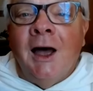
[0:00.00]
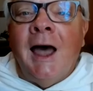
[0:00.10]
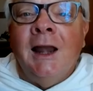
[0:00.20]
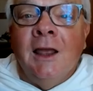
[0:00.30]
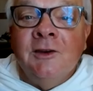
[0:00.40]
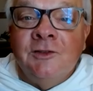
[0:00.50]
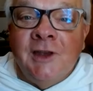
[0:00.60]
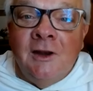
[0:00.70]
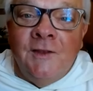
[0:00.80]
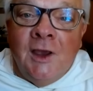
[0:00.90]
I'd like to
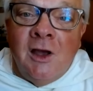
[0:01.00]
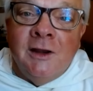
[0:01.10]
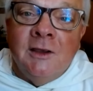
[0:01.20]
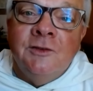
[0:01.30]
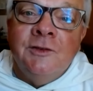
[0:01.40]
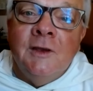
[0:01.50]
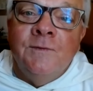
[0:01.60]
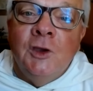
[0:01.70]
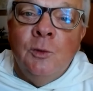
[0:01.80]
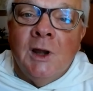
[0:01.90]
say to the audience,
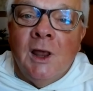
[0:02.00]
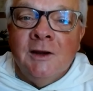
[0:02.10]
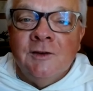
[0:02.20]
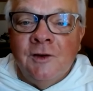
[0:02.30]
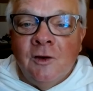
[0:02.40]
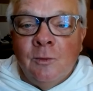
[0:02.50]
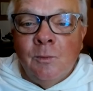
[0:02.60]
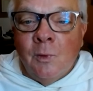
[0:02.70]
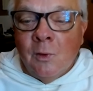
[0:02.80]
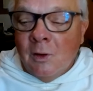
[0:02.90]
if you would like to know
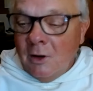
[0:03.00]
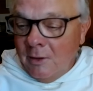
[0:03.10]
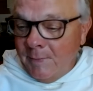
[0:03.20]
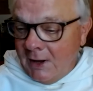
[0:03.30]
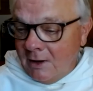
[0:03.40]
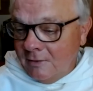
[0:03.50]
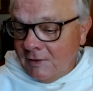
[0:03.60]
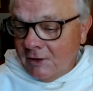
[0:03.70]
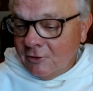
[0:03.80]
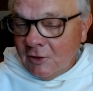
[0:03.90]
more about
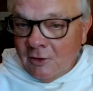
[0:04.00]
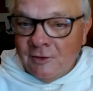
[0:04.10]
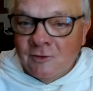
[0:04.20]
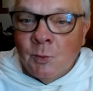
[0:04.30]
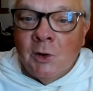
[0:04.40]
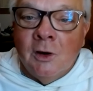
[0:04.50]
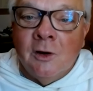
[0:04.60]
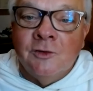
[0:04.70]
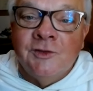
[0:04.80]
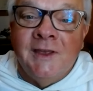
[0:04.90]
Dr. Holden's work
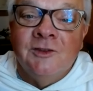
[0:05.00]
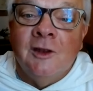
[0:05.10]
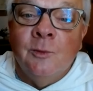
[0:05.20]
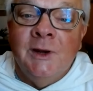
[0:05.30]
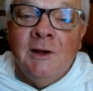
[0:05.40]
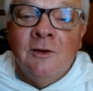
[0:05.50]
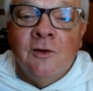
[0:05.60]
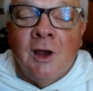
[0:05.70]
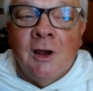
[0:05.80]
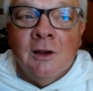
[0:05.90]
or things that we didn't
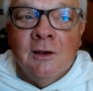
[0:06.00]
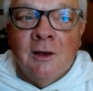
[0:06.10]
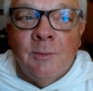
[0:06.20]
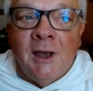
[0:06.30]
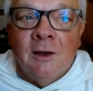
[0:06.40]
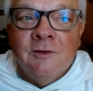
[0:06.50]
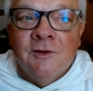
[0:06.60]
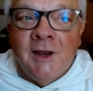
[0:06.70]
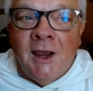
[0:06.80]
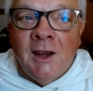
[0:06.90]
talk about
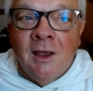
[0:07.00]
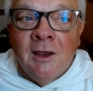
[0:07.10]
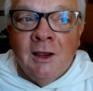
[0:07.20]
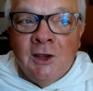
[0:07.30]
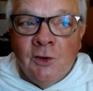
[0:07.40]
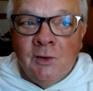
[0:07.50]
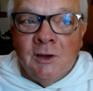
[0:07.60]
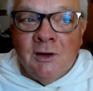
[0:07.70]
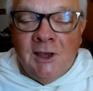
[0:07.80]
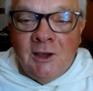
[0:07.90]
today, you
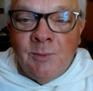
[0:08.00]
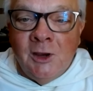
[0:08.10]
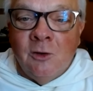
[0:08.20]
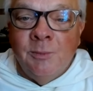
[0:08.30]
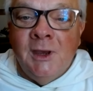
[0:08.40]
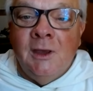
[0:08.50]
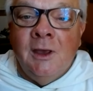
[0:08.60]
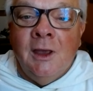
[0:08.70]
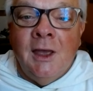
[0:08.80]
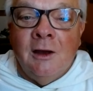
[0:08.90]
can email
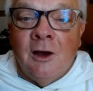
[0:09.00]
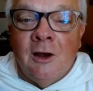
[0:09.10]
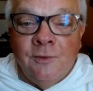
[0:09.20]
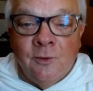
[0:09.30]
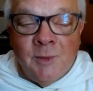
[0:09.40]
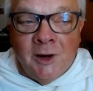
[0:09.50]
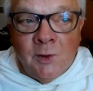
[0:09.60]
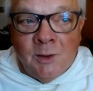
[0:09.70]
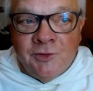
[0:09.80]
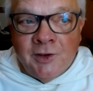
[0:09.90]
me through my
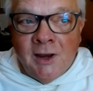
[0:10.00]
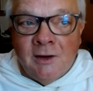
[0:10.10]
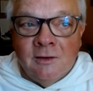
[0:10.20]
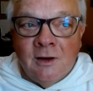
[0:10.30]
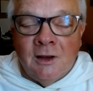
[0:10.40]
website,